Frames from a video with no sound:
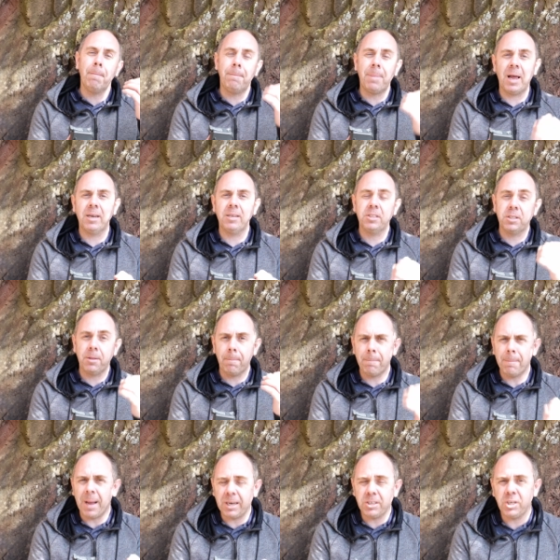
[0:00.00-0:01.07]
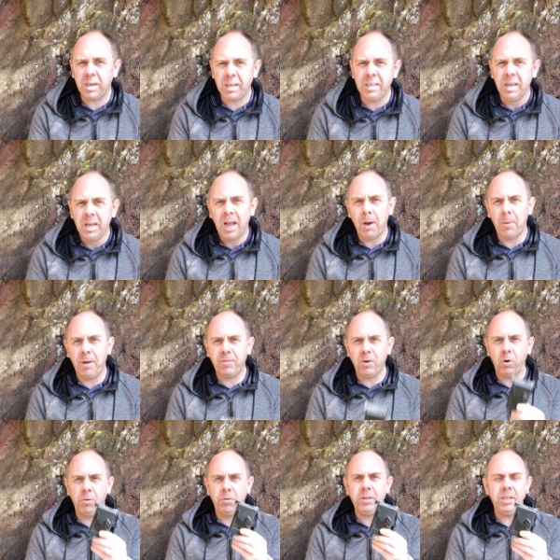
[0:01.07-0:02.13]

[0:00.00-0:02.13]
balance them manually. However, on